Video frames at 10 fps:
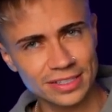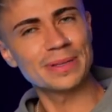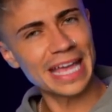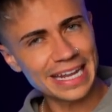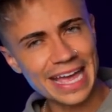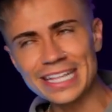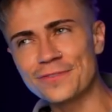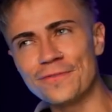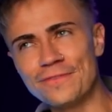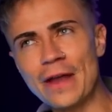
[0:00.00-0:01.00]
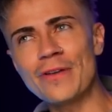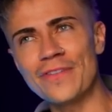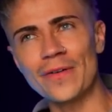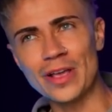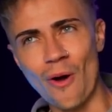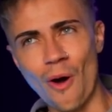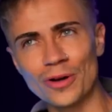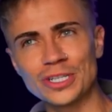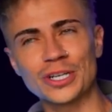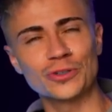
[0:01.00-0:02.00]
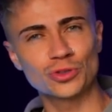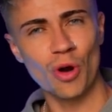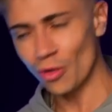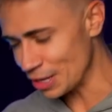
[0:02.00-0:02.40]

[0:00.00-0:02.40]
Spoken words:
But then again, it's very, very hard to control